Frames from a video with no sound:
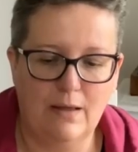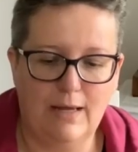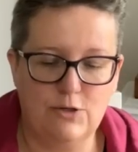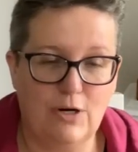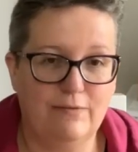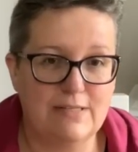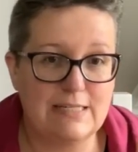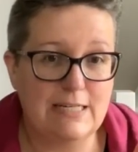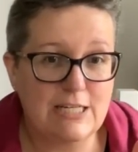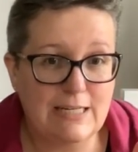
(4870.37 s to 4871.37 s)
a travel
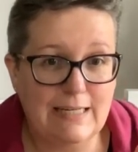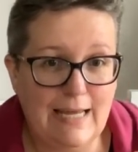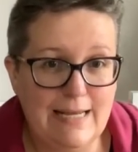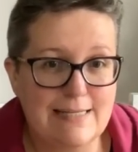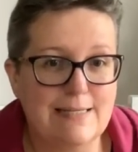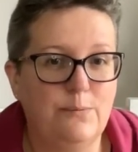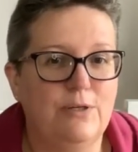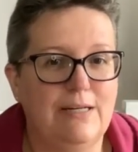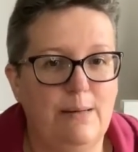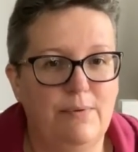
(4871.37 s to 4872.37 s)
stitching case that would
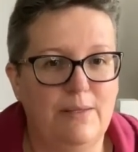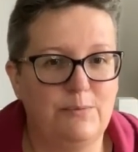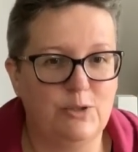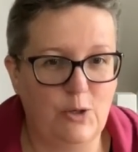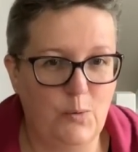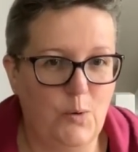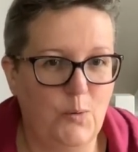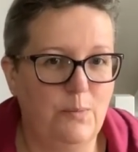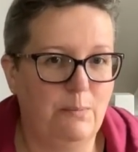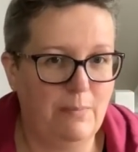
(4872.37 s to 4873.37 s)
enable them to go
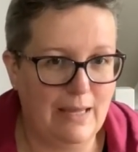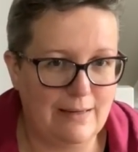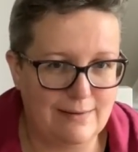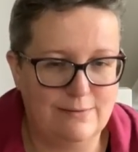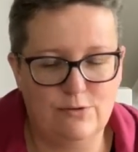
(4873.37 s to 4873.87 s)
home and make.